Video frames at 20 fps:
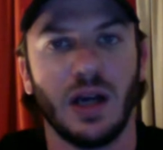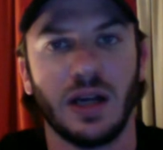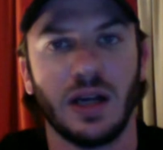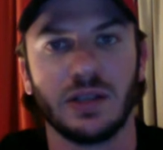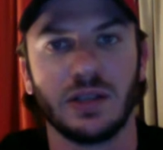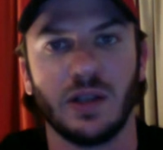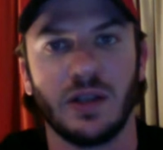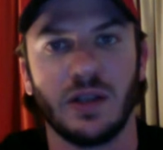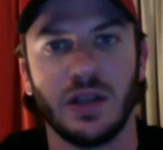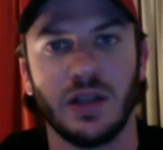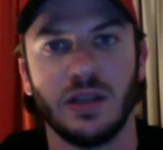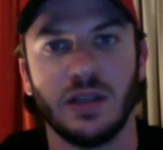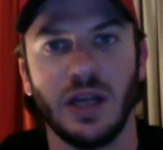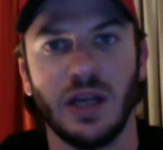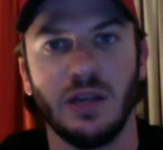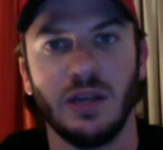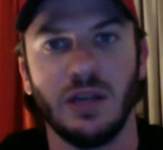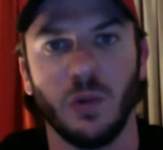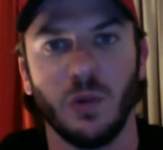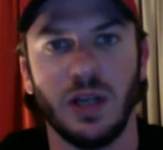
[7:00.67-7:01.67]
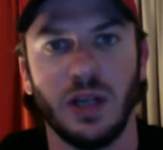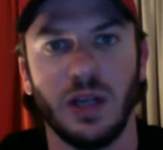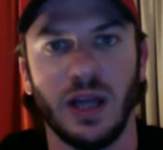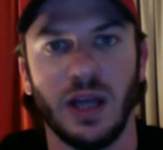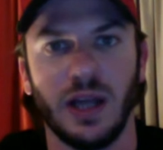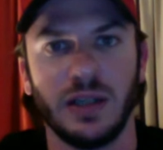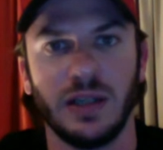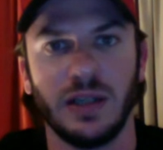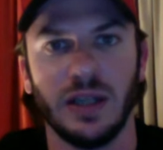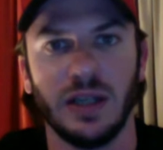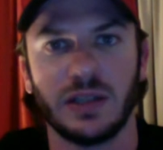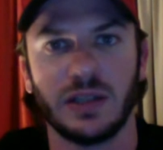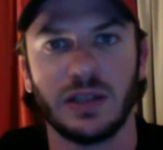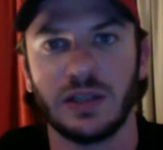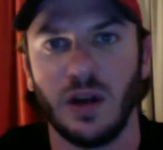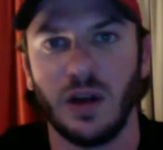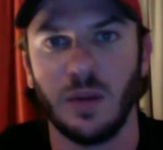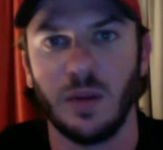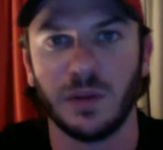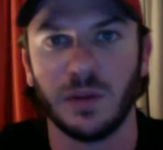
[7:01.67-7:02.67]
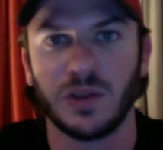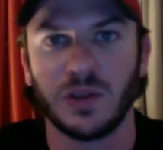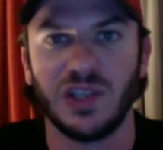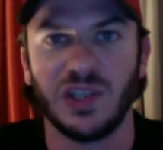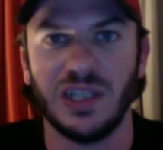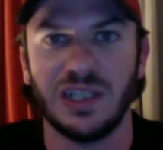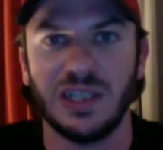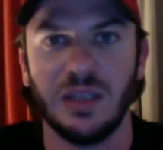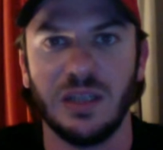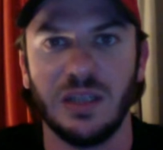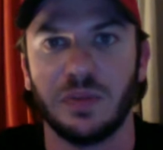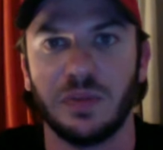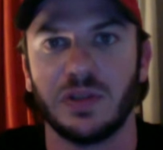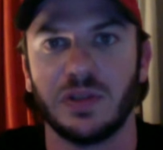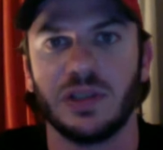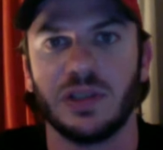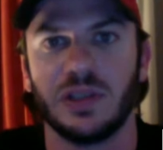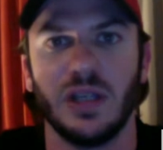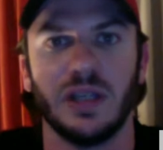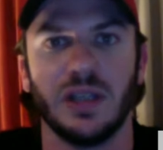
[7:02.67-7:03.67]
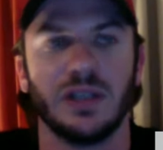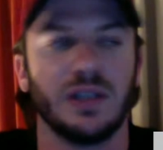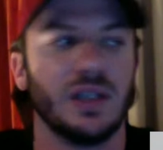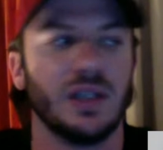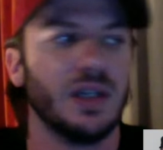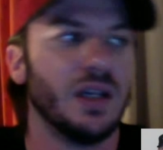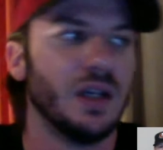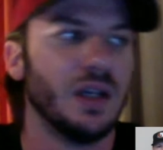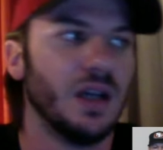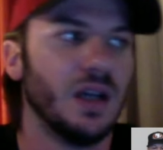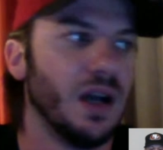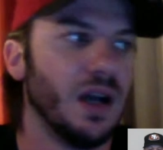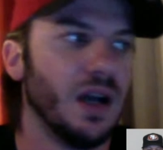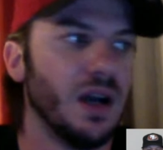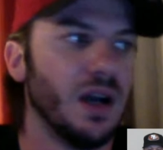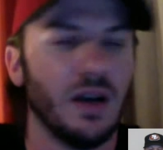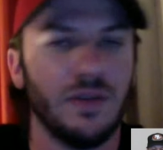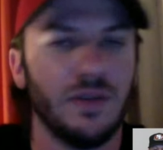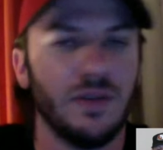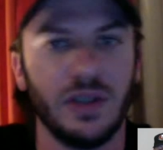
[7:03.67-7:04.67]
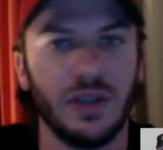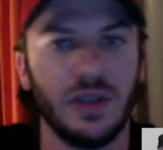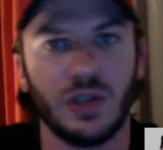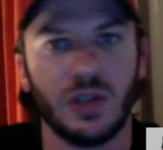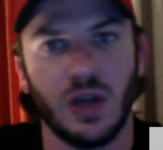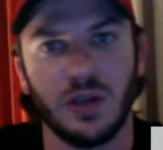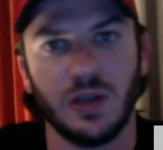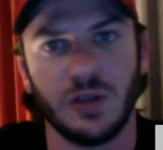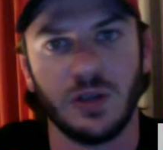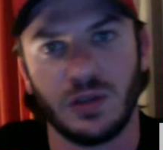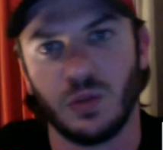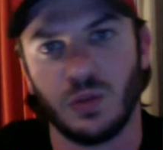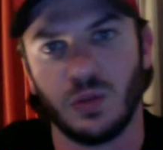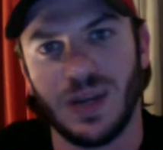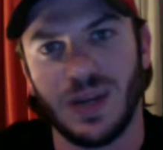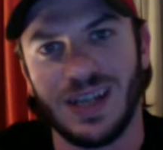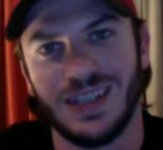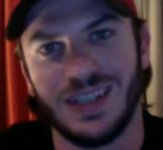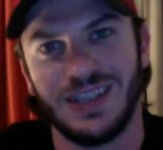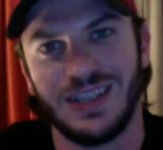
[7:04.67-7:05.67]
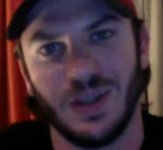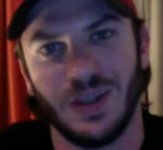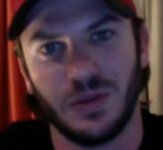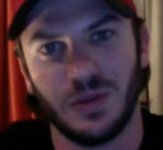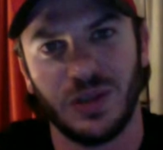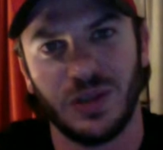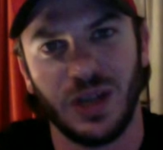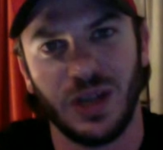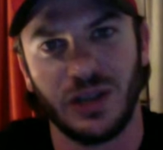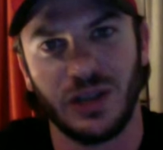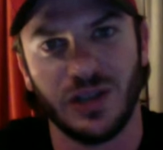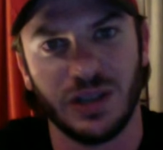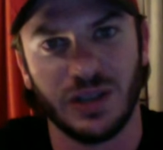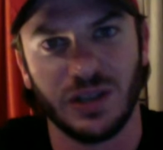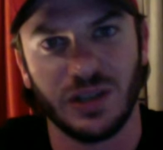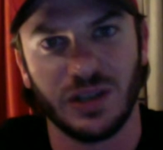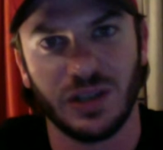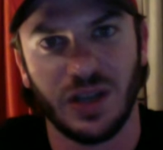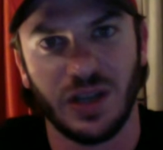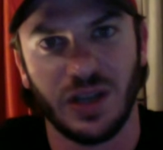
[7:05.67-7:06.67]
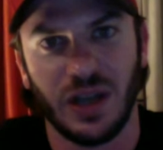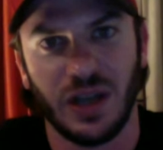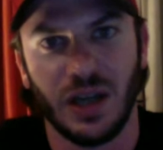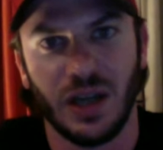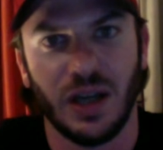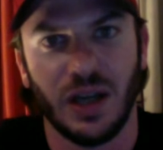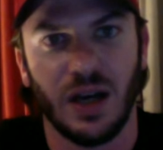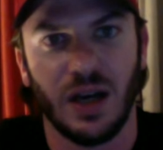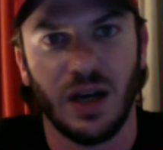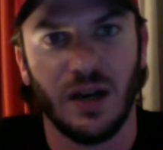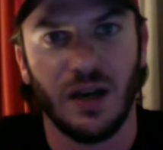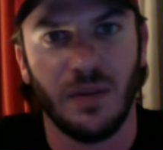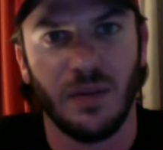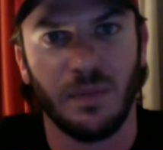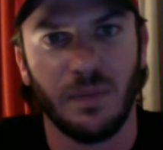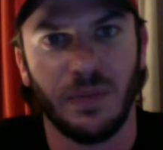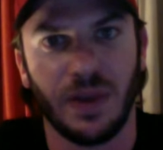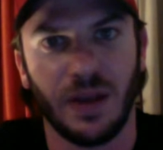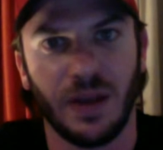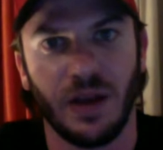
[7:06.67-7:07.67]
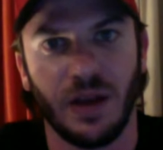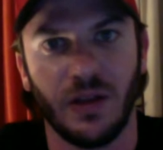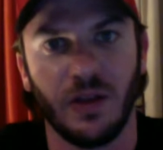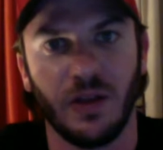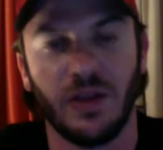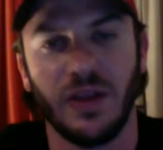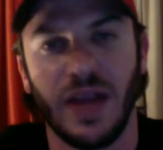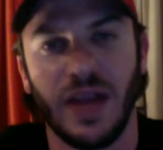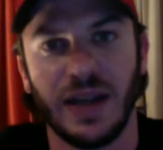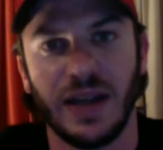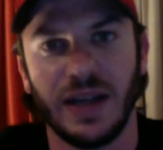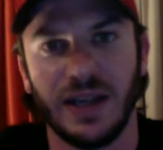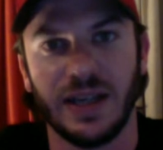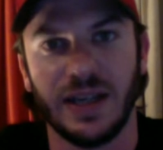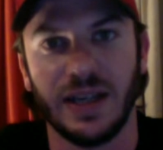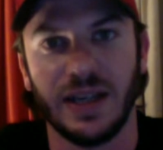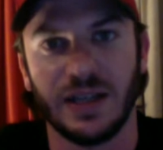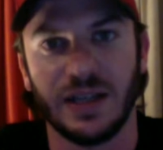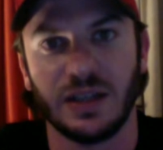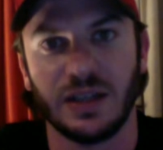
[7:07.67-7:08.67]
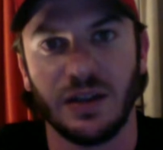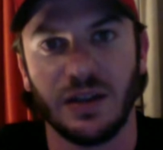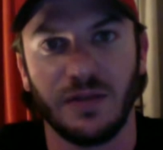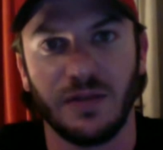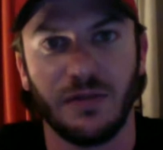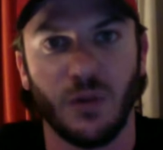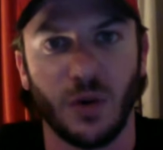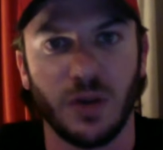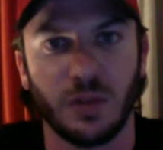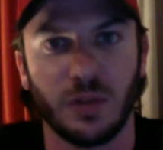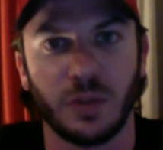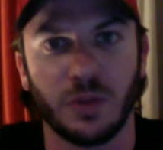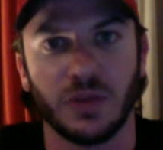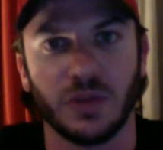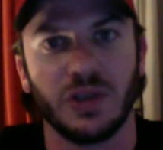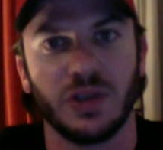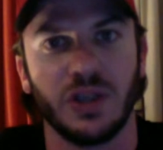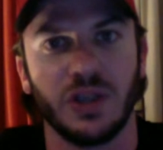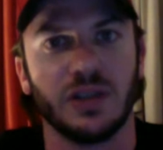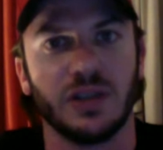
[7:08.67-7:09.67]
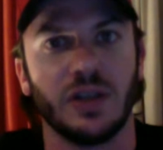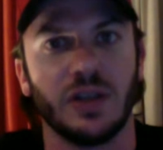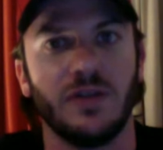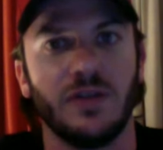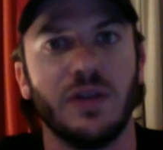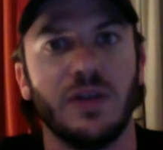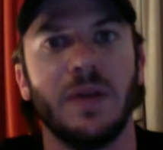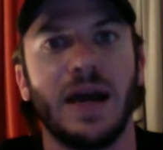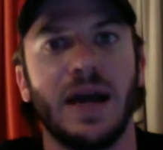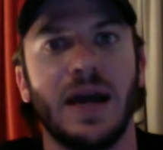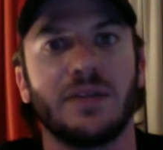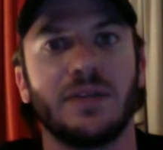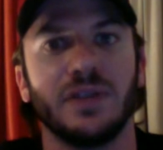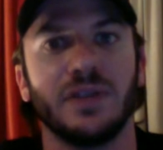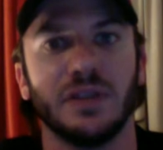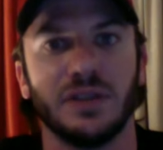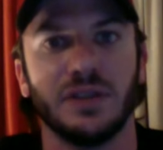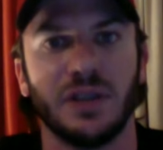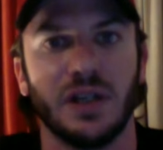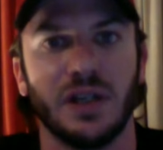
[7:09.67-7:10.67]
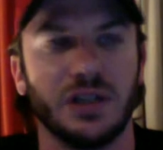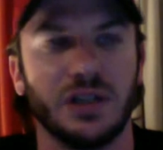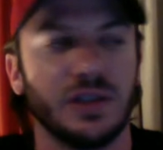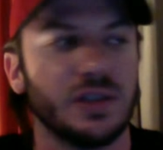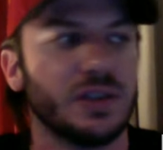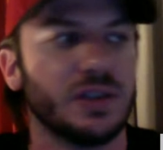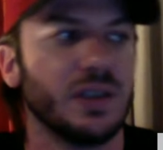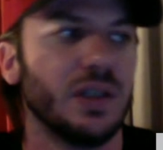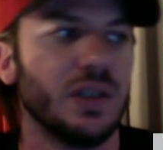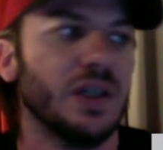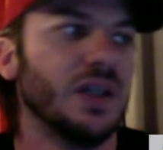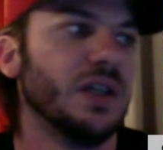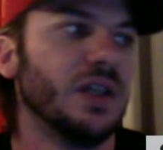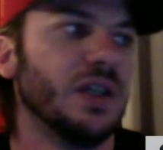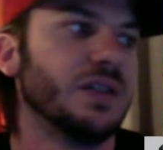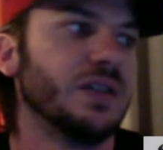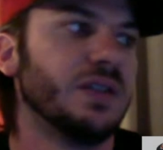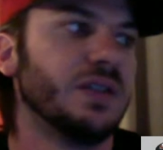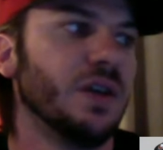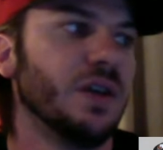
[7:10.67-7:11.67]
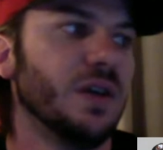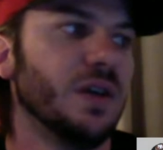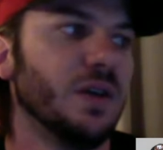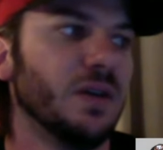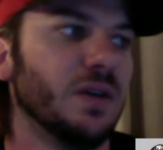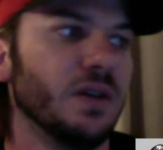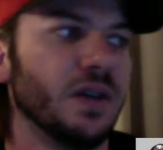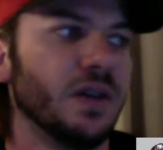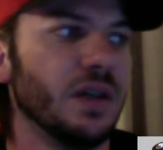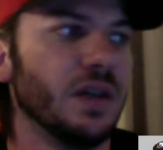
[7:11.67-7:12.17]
saw that Danny Woodhead gets almost 60% of the Chargers' red zone touches. Other than that, he gets 40% of their backfield touches. So,